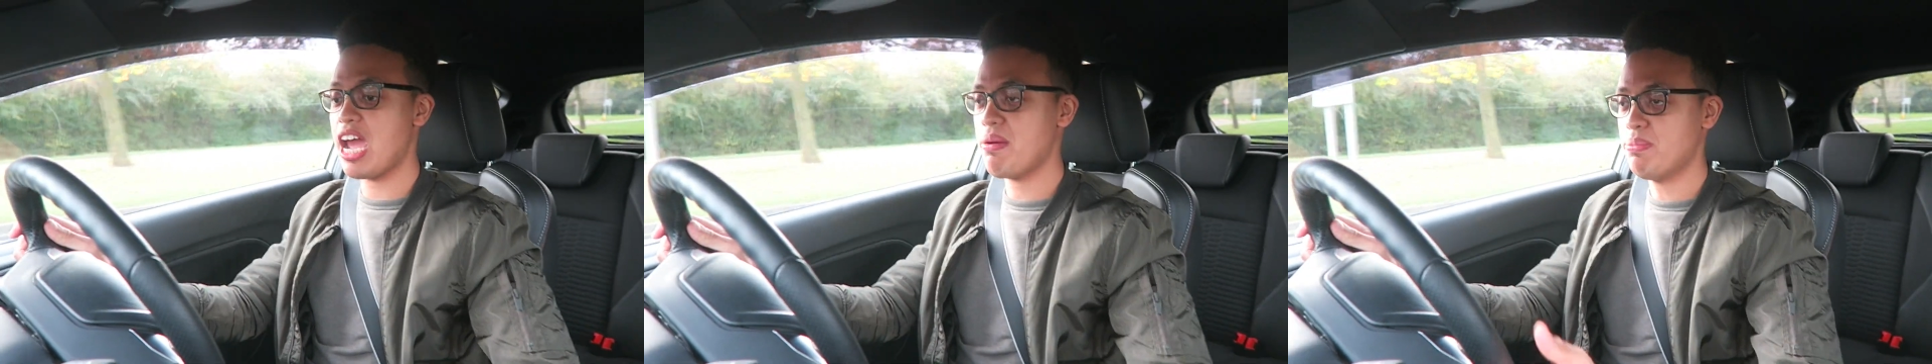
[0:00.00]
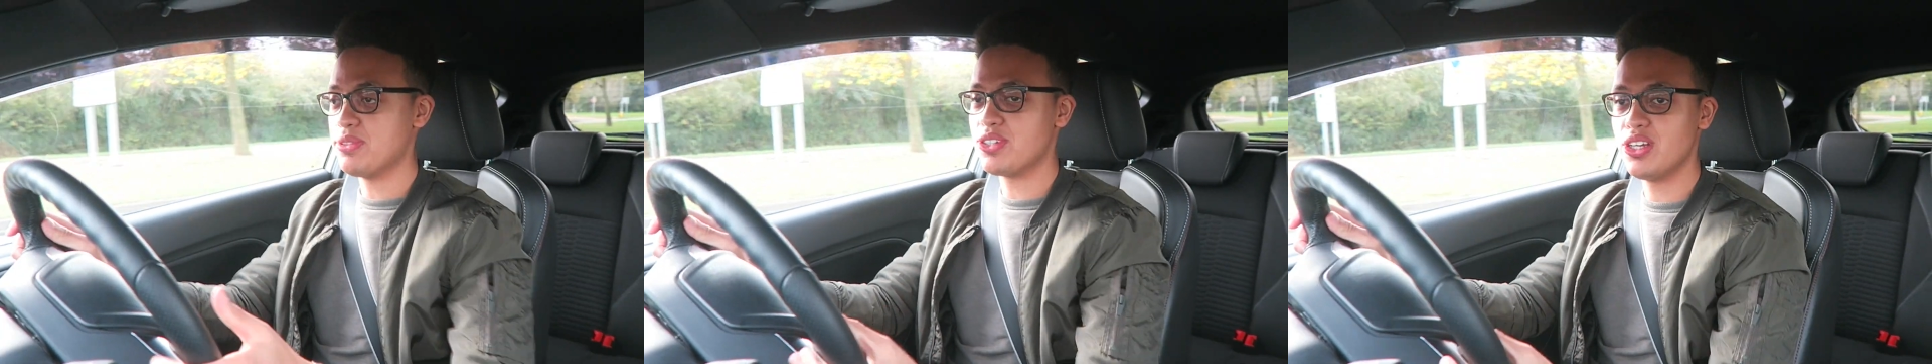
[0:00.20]

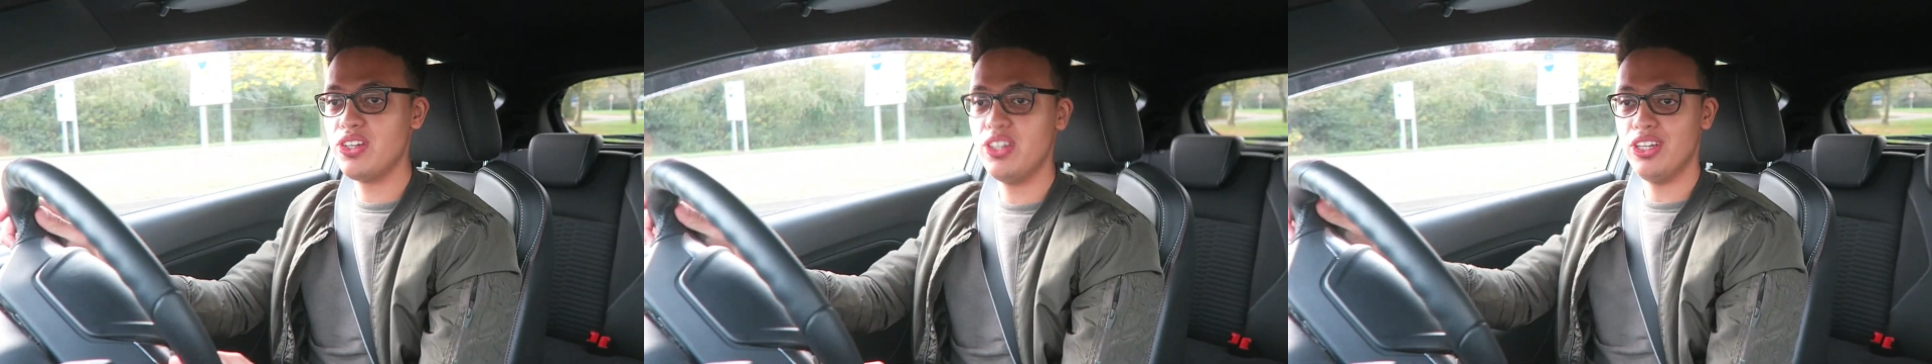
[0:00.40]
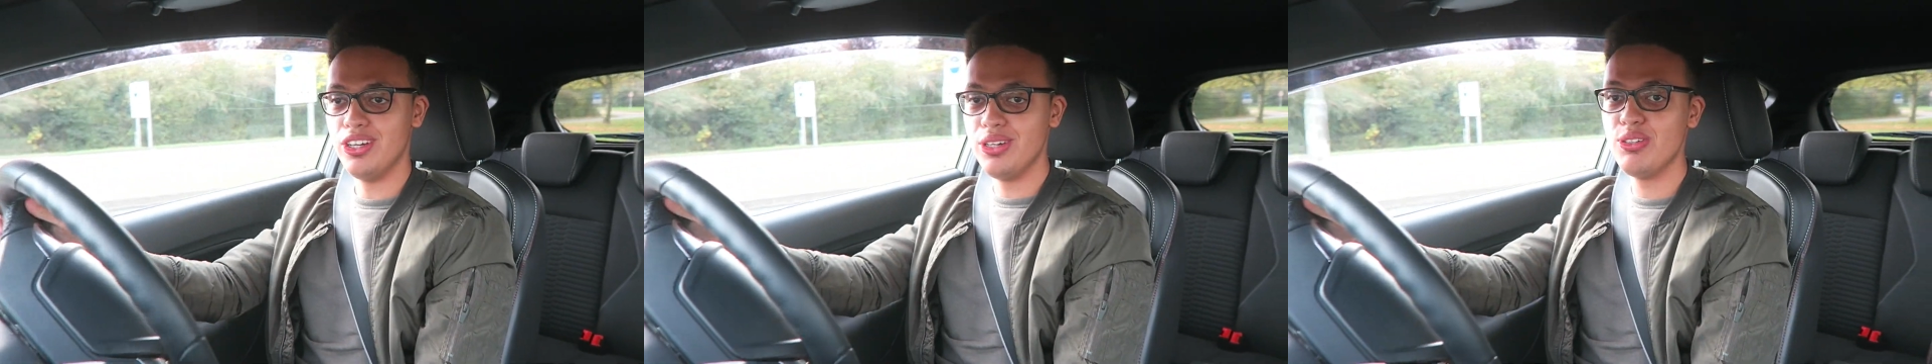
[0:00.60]

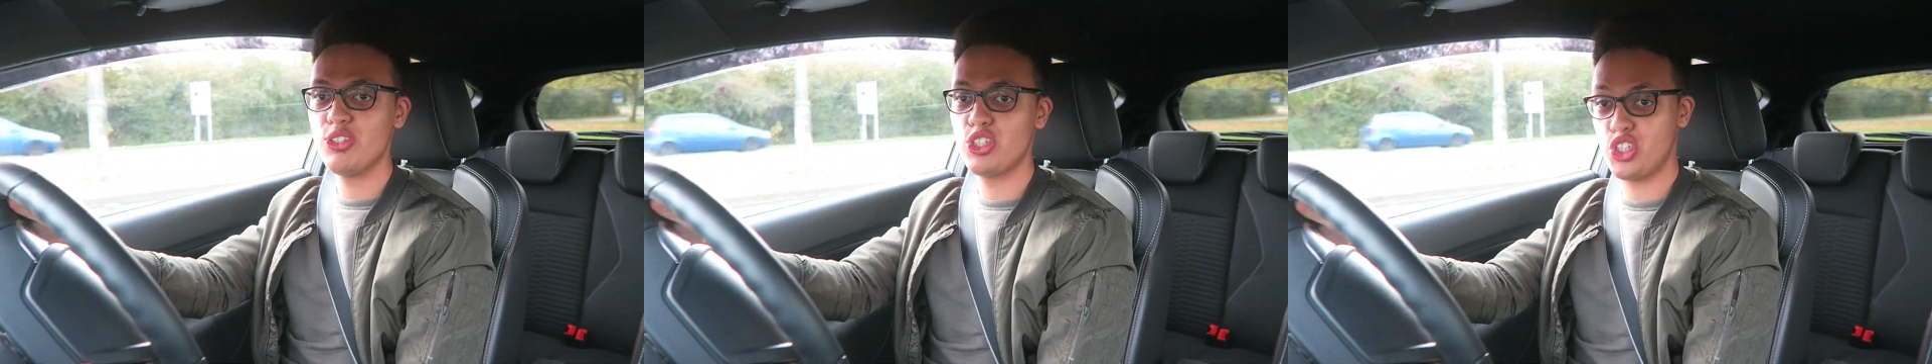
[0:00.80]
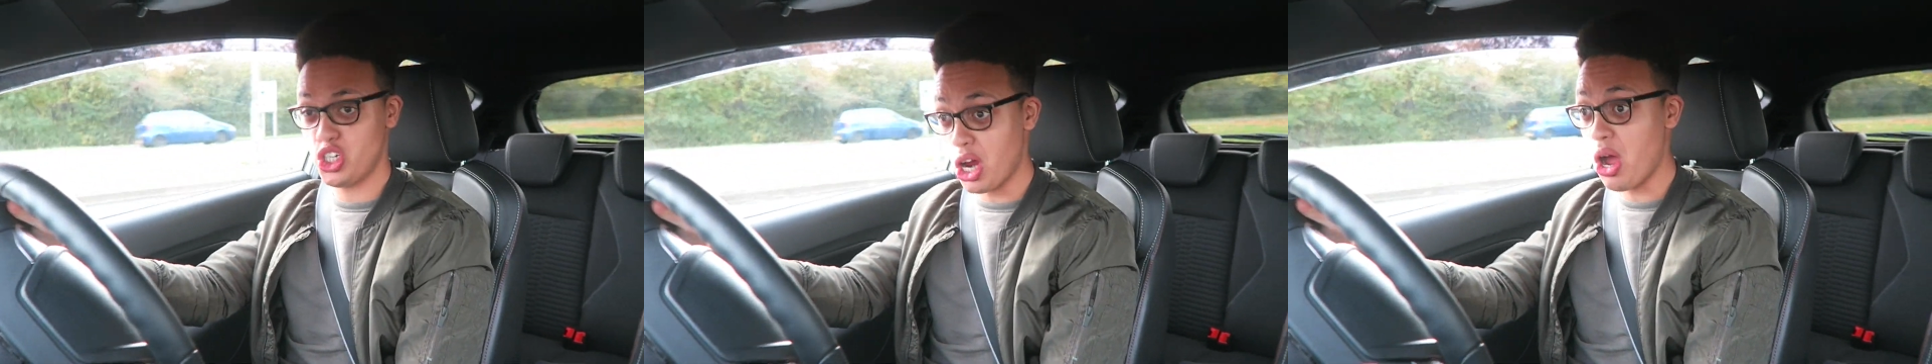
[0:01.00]

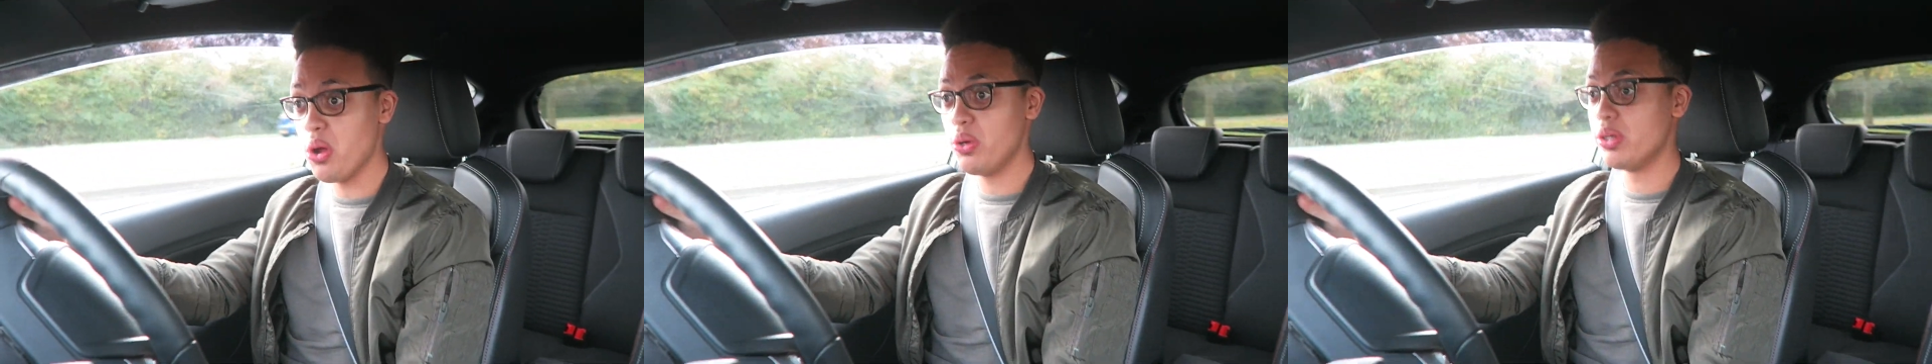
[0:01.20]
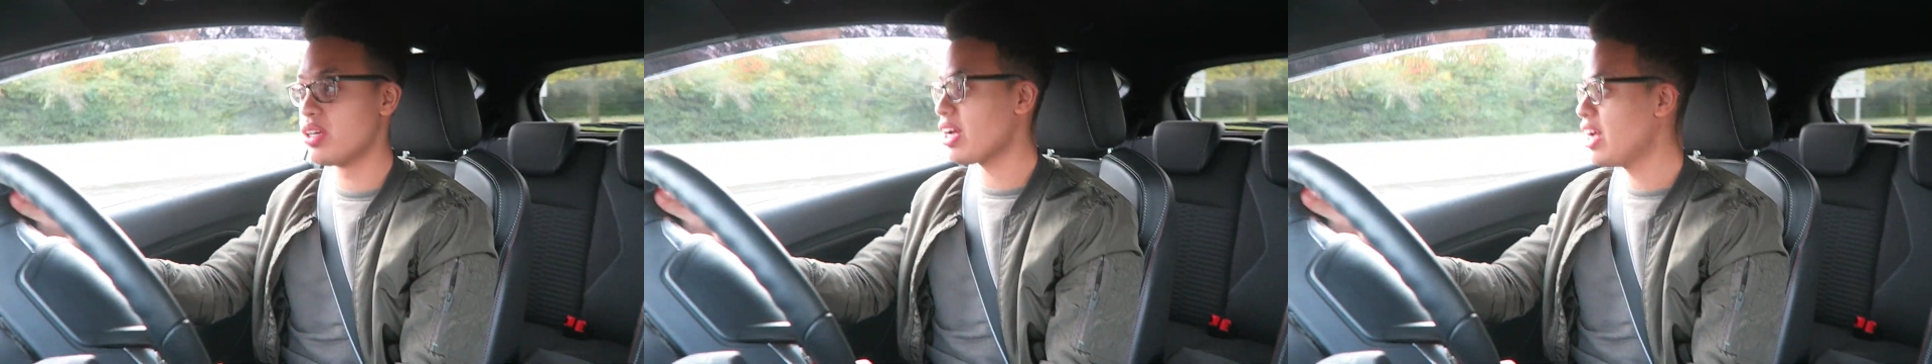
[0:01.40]
absolute
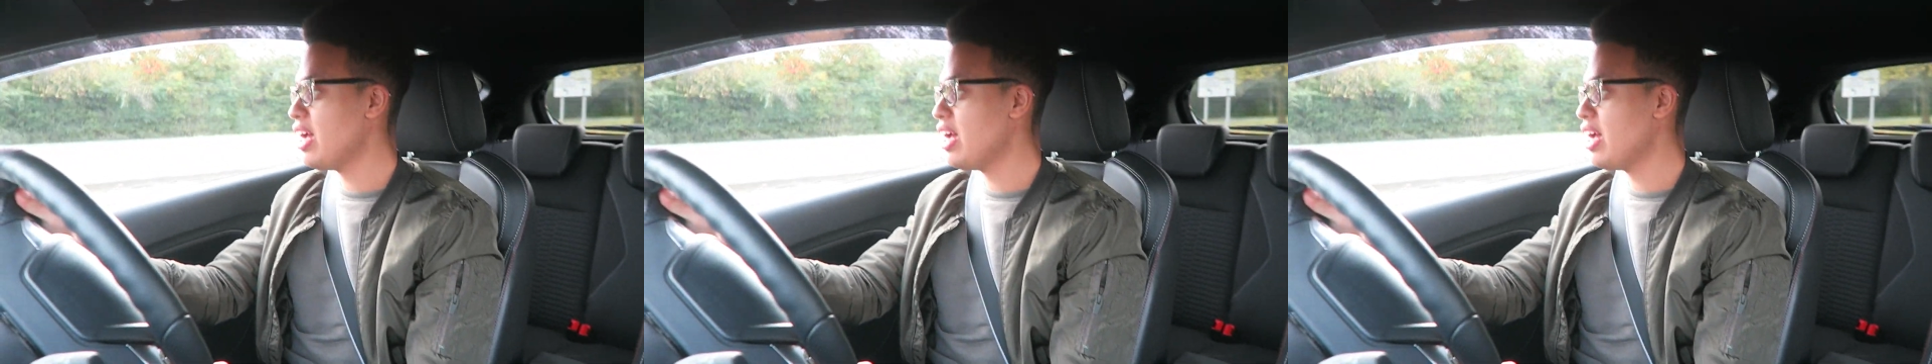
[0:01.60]
joke.